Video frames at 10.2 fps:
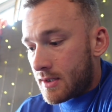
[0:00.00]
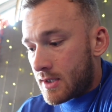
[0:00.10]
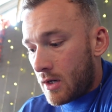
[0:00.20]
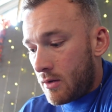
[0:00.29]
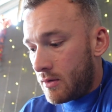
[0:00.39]

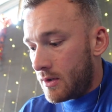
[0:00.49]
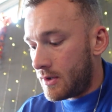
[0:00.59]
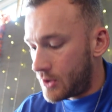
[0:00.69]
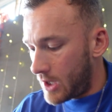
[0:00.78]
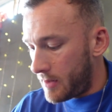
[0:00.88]
So
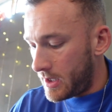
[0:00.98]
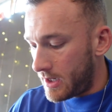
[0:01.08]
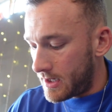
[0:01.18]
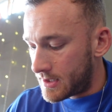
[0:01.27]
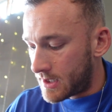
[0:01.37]
Jamie
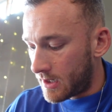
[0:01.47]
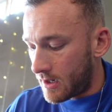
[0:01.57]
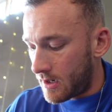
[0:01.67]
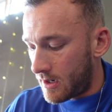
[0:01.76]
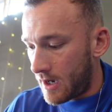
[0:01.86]
is
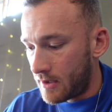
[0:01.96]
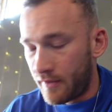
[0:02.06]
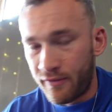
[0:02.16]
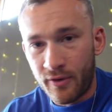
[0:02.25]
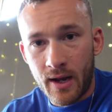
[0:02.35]
gonna head
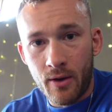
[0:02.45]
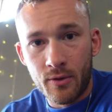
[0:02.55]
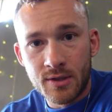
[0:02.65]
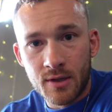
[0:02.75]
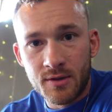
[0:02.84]
off for an hour
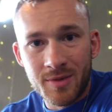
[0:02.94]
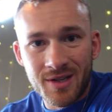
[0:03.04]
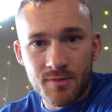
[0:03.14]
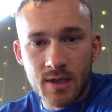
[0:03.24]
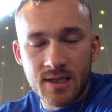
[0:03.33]
or so to meet
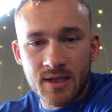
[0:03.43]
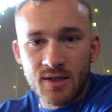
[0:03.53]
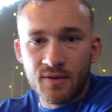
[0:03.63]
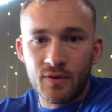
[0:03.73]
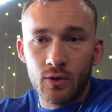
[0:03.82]
his missus
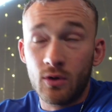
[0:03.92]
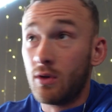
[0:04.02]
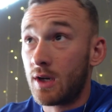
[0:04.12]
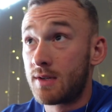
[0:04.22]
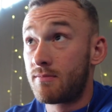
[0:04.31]
for
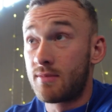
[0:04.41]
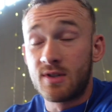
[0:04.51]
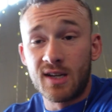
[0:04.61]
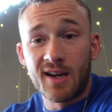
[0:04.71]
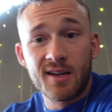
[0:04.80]
a
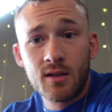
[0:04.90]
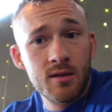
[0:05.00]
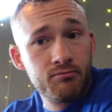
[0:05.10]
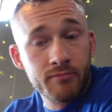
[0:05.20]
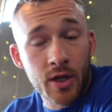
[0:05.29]
second
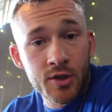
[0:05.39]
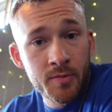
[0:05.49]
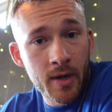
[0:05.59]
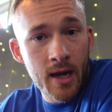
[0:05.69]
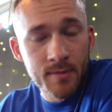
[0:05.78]
lunch,
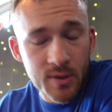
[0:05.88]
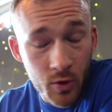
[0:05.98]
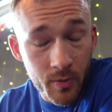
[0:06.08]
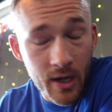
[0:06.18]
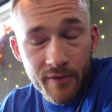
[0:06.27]
perhaps. It
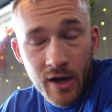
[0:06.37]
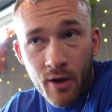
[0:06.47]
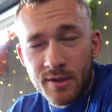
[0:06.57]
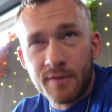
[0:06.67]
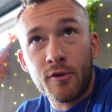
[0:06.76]
wouldn't be out of
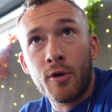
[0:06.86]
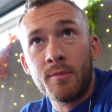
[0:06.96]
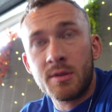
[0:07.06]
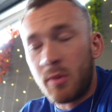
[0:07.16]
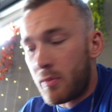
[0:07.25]
character for
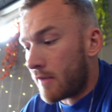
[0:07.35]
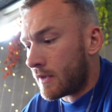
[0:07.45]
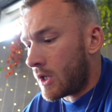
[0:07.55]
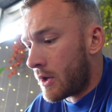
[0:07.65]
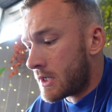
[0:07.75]
him, to be
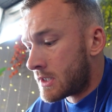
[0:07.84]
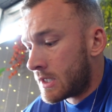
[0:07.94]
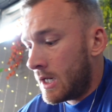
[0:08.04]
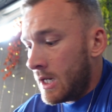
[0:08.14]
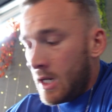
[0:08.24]
perfectly honest.
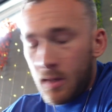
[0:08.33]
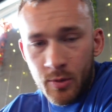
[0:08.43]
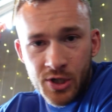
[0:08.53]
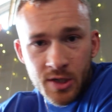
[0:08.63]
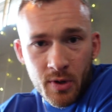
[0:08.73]

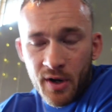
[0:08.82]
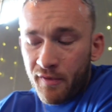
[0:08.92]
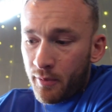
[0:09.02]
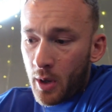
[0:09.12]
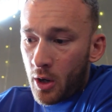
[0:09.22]
But she's working
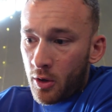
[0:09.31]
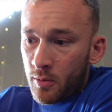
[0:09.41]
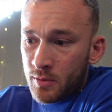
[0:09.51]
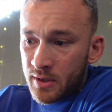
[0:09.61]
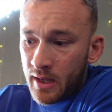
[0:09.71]
from
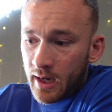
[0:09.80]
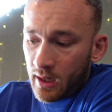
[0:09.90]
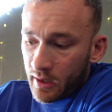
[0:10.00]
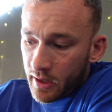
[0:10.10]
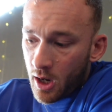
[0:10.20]
home, so they're
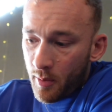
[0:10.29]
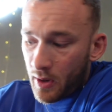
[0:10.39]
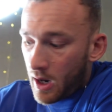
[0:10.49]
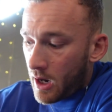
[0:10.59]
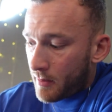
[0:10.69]
gonna link up.
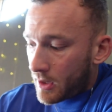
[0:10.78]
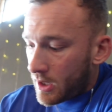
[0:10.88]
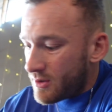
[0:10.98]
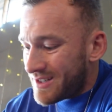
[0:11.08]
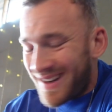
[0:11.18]
I'm
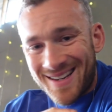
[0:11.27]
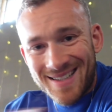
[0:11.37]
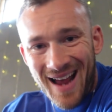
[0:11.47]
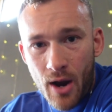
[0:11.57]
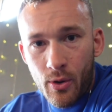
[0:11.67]
gonna use the next
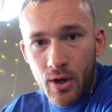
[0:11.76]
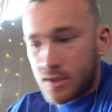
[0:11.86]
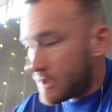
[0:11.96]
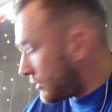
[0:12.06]
hour to